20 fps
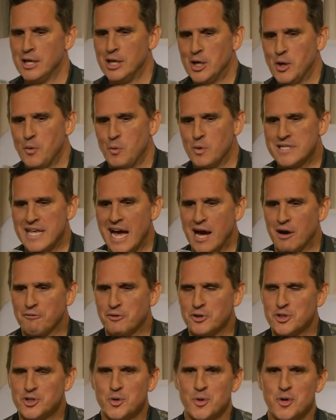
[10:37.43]
was out for
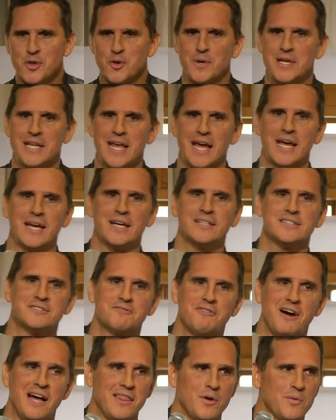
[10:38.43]
2 or 3 days.
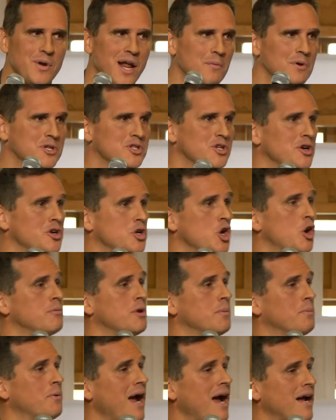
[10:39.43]
Finally, when I returned home to
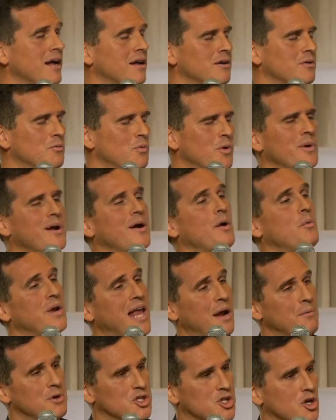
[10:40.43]
practice, when I
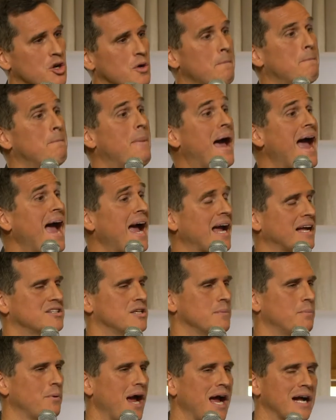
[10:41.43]
returned back to
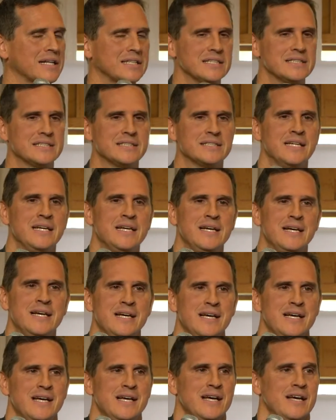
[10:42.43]
practice,
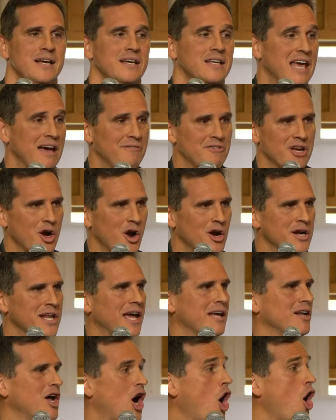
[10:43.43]
Kevin
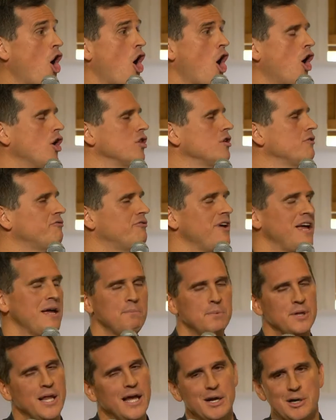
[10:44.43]
Garnett, a Hall of Fame
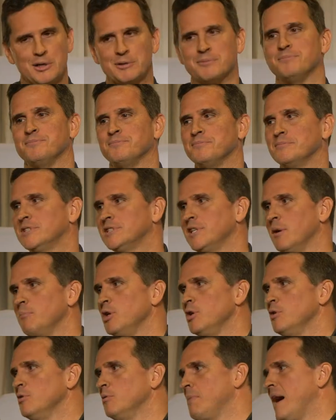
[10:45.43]
player. Some of
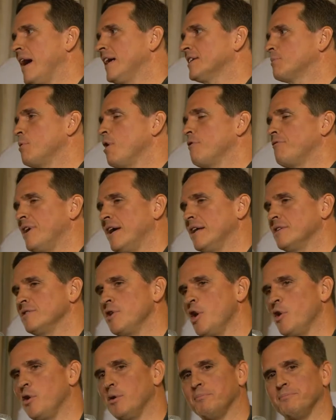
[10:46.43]
you basketball fans
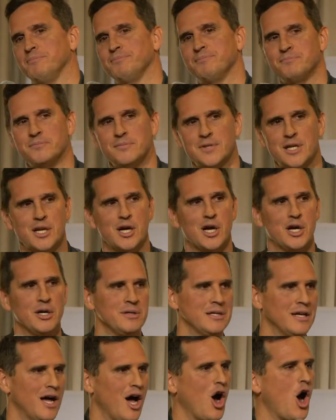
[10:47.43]
know him,
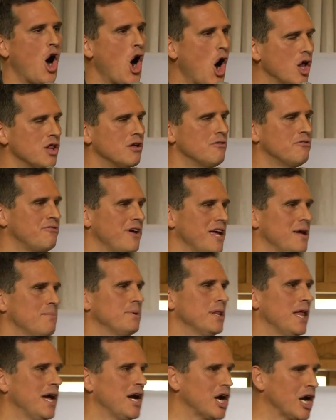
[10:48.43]
a Hall of Fame
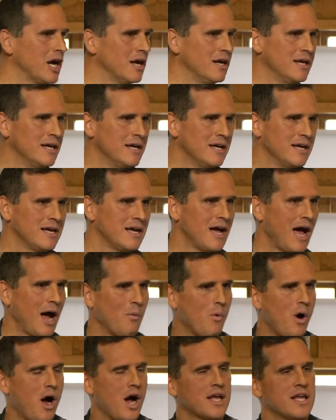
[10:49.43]
player. I
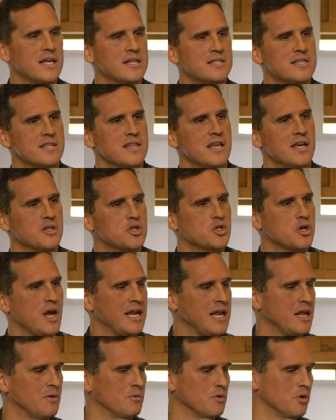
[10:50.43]
walk into the
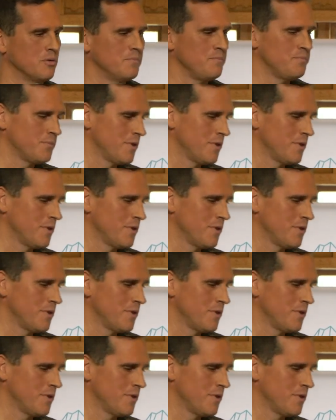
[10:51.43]
training room,